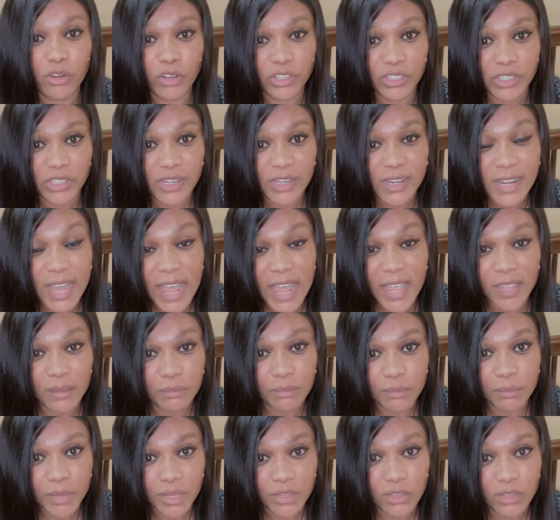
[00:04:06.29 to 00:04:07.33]

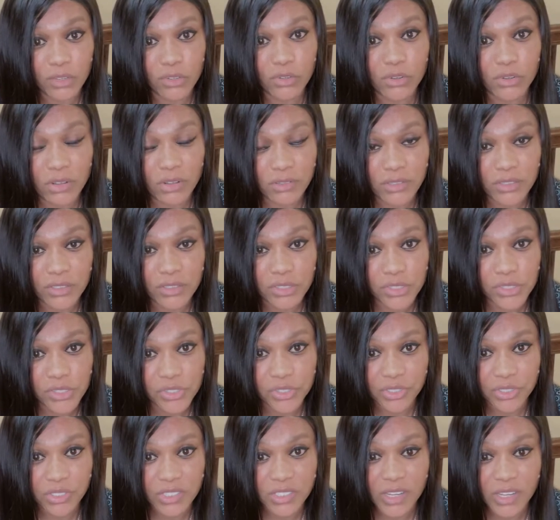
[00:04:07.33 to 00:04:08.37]
underlying medical
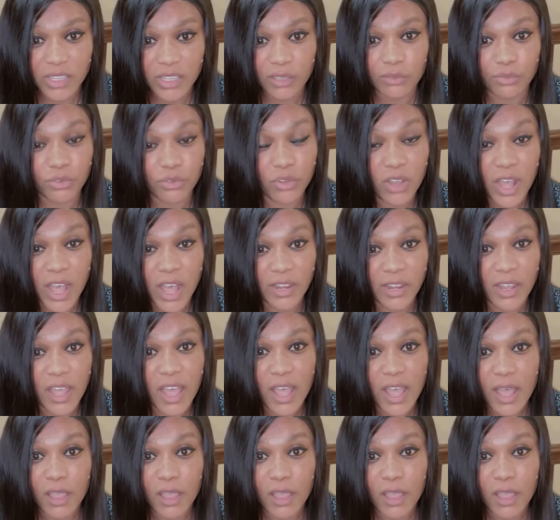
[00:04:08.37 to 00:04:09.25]
conditions like if you had